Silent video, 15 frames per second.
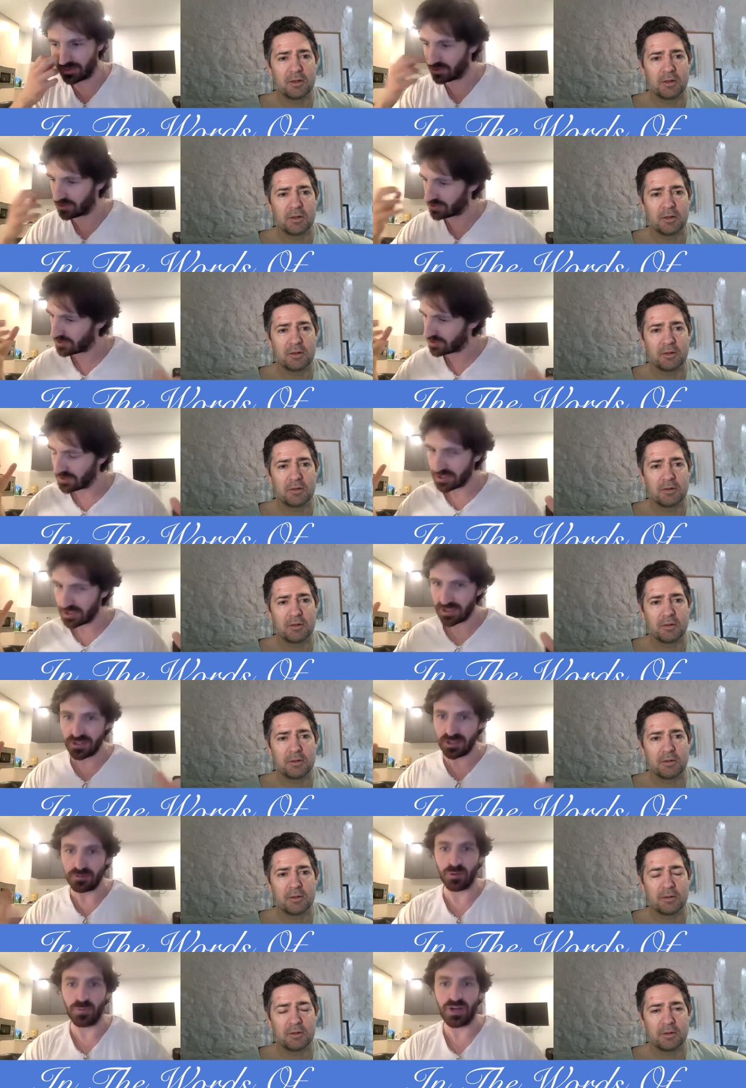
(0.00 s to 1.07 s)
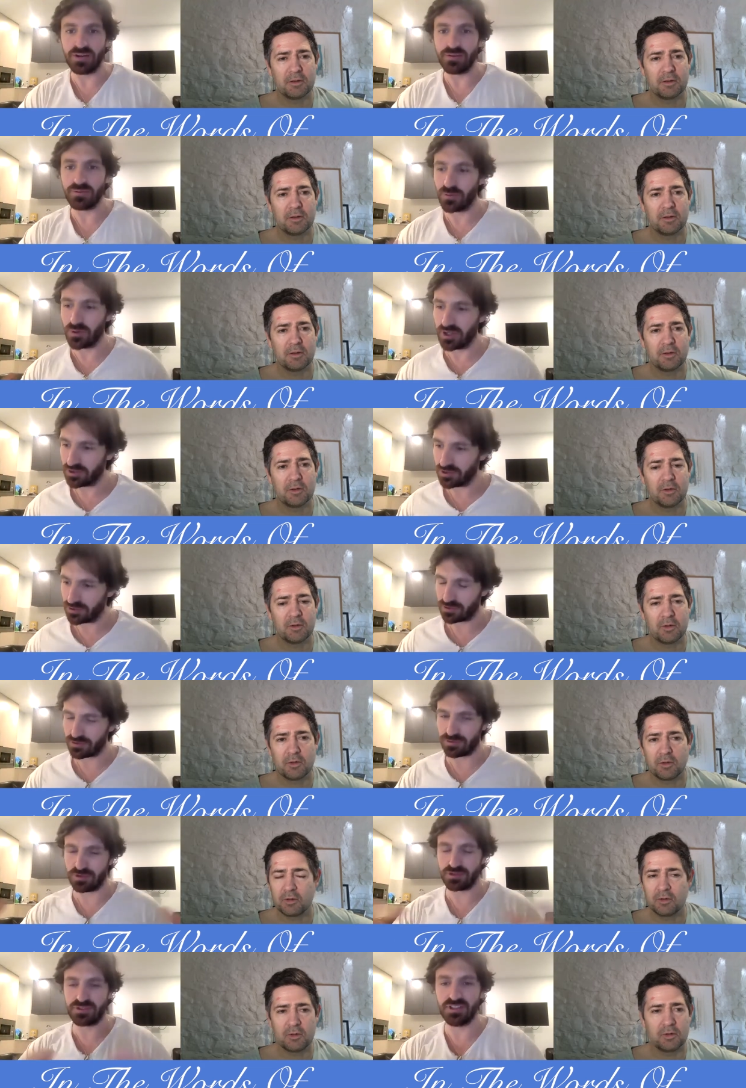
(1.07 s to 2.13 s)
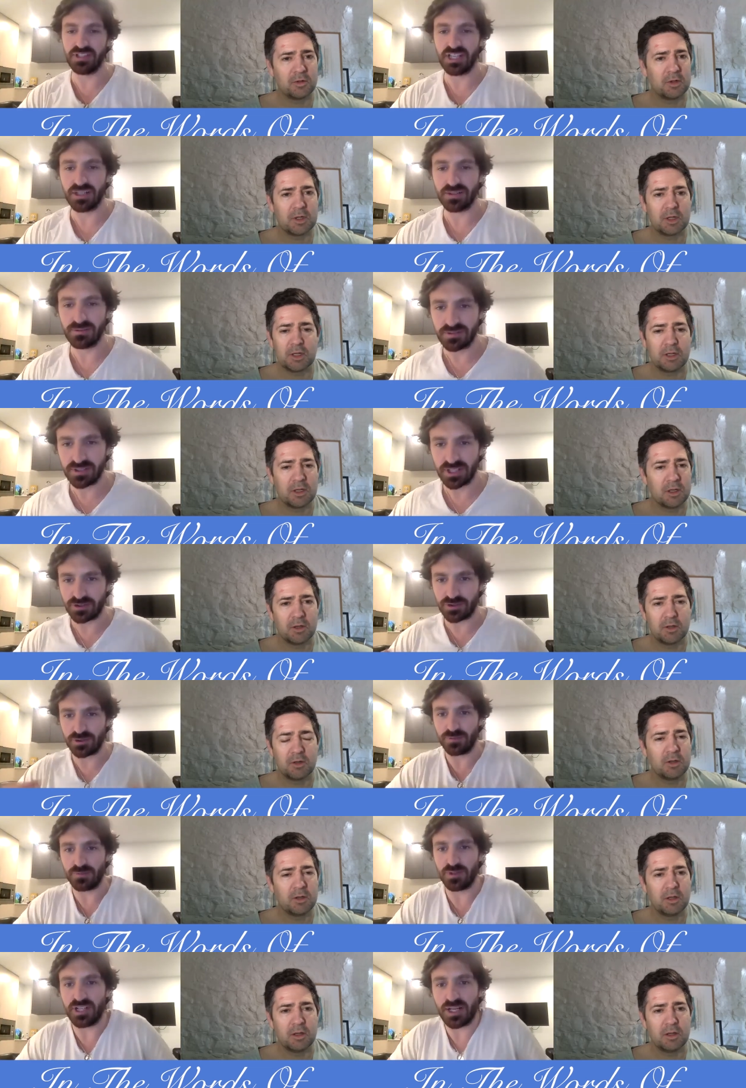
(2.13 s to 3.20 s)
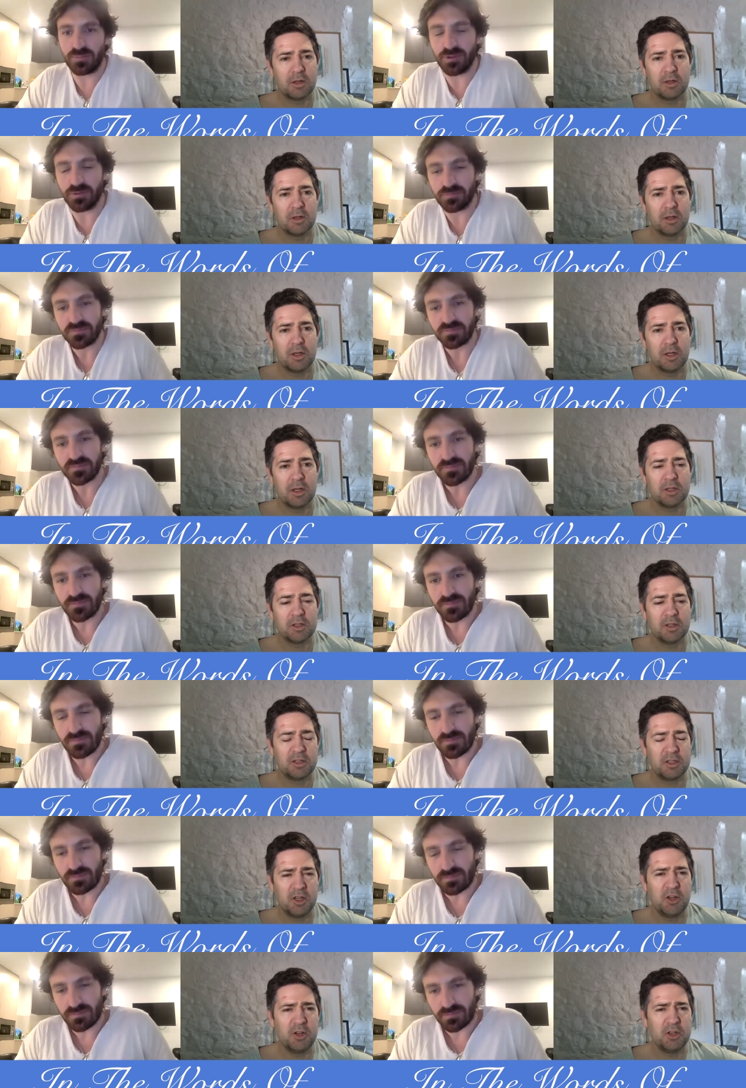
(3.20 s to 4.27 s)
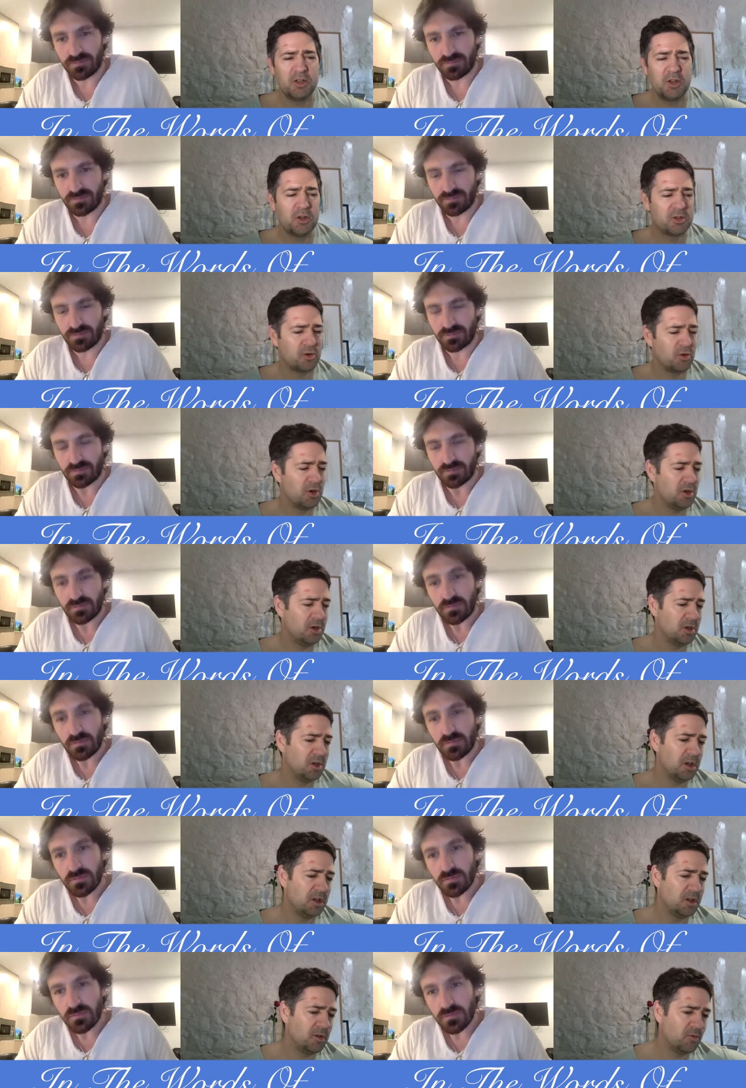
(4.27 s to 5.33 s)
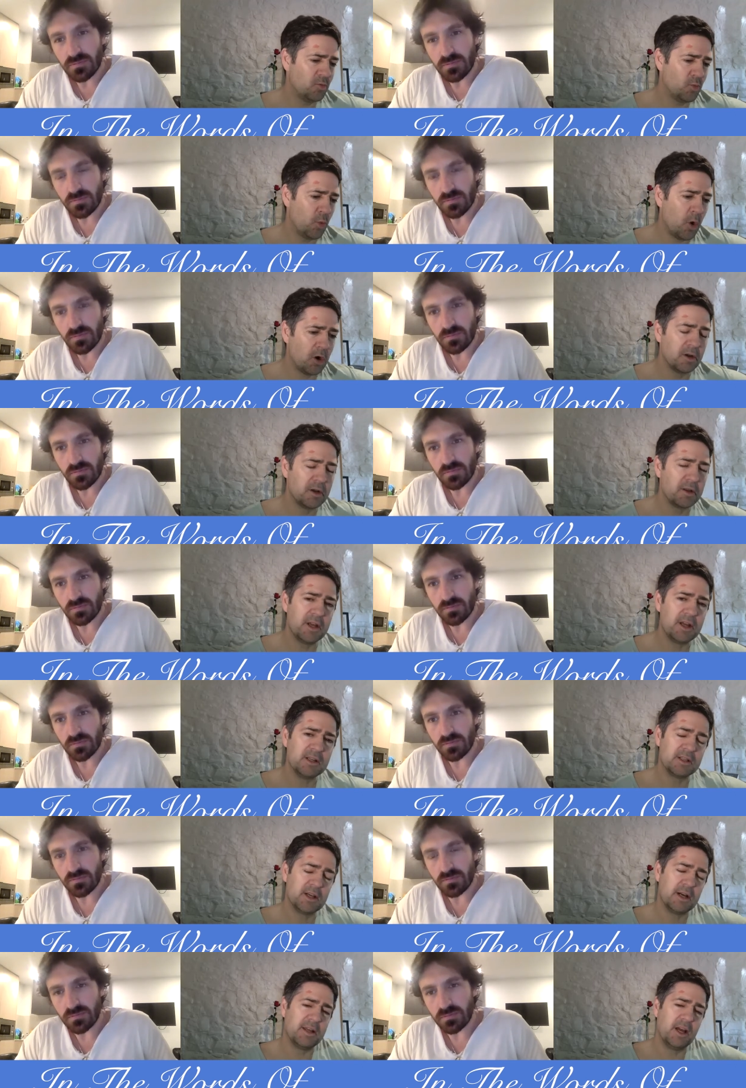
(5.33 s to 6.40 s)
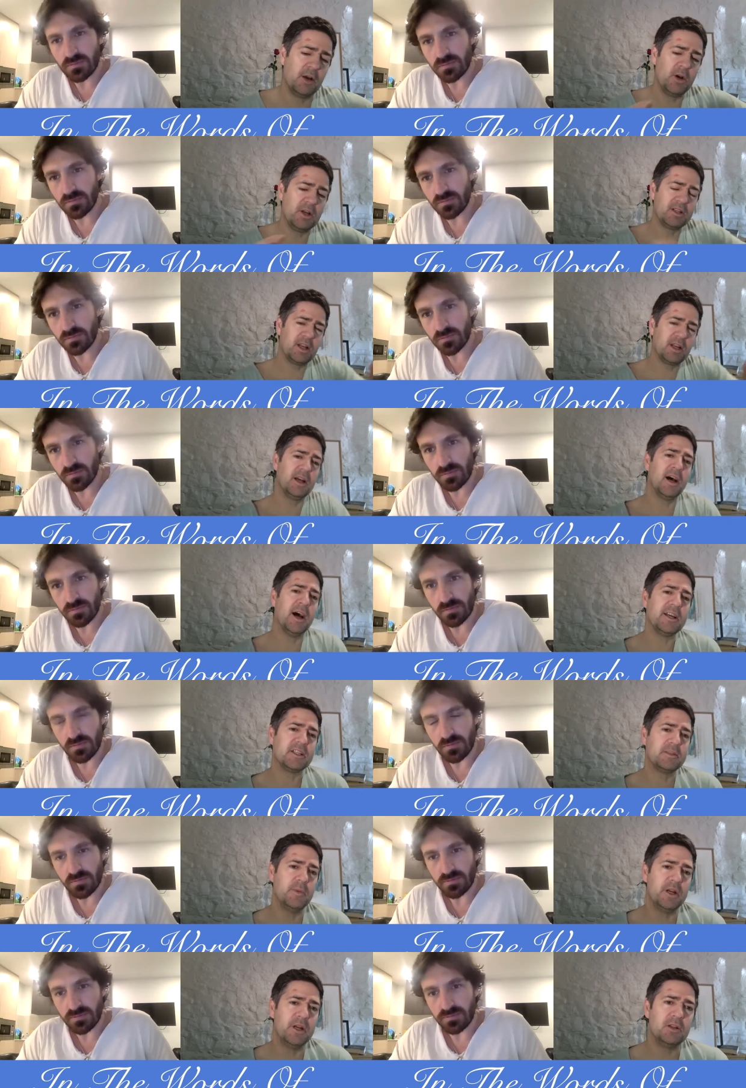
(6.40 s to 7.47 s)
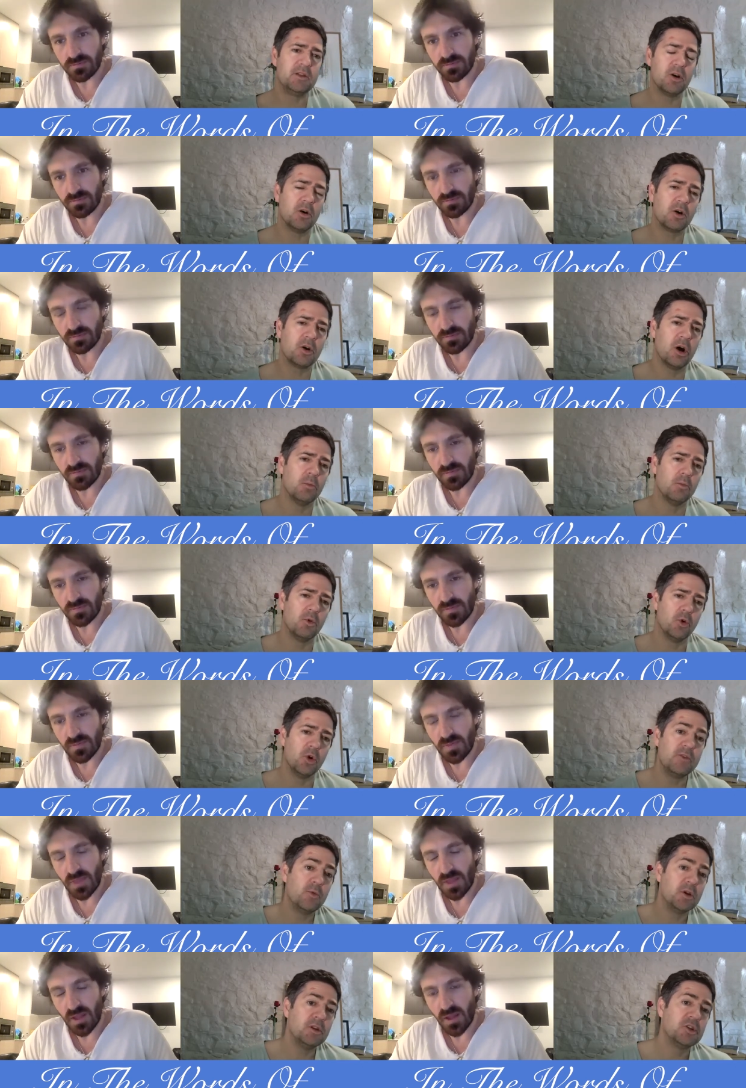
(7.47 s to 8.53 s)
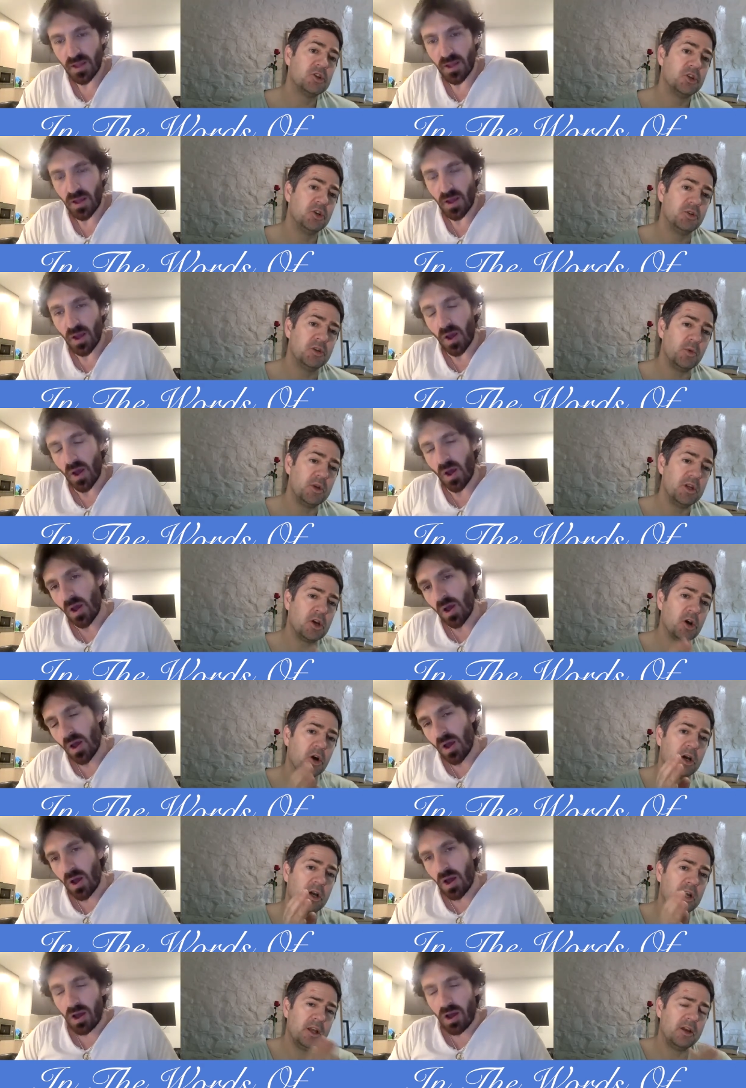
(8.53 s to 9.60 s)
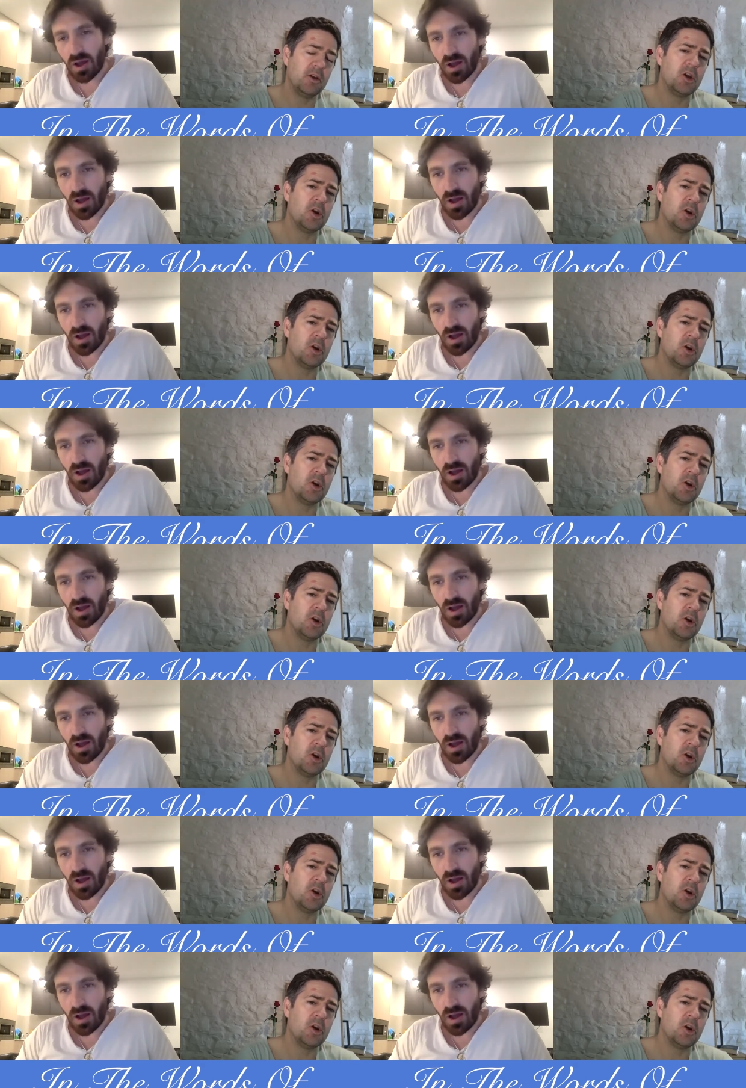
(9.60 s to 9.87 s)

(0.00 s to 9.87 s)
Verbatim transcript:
Speaker 1: just we went for it and just trusted that that stuff would happen.
Speaker 2: So do you do you sort of want things like that, where it's like a last minute dot com, or even when you're shooting, when you got you